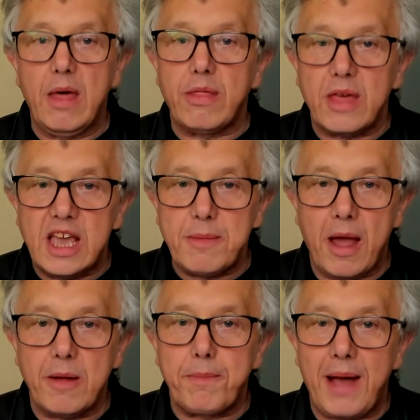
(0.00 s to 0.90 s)
Think
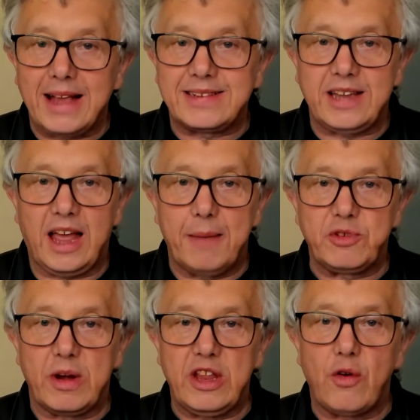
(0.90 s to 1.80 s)
about past times
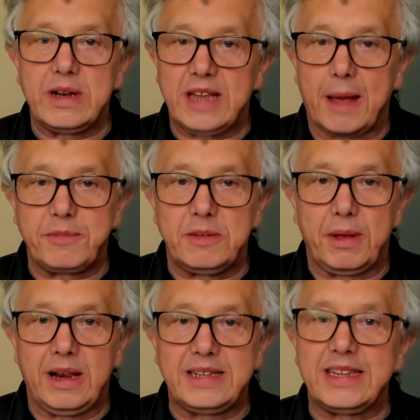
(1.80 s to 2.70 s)
when your
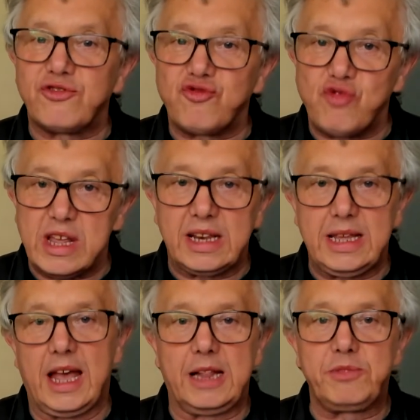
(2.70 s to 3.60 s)
adaptability has really
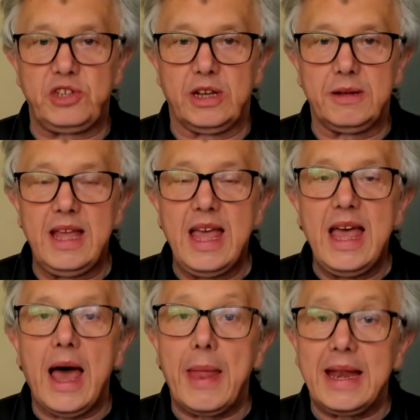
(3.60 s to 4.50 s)
helped you
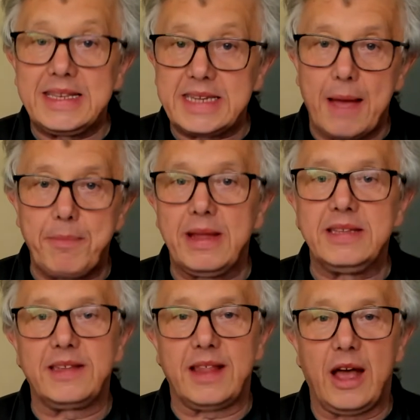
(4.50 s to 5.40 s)
and then tap
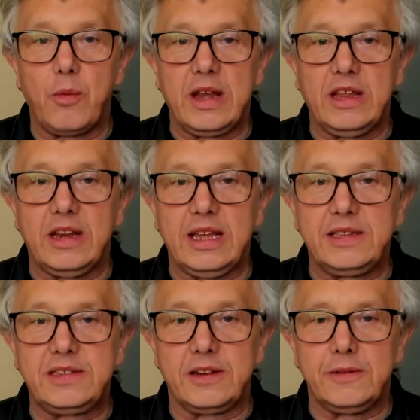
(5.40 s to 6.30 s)
into that when you need
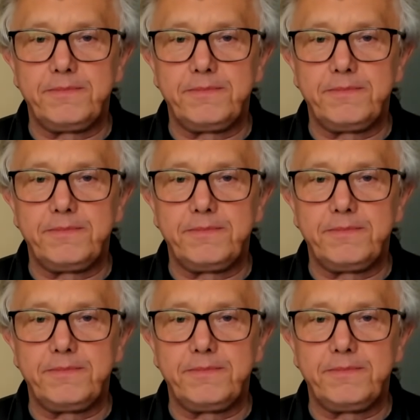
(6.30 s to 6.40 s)
to.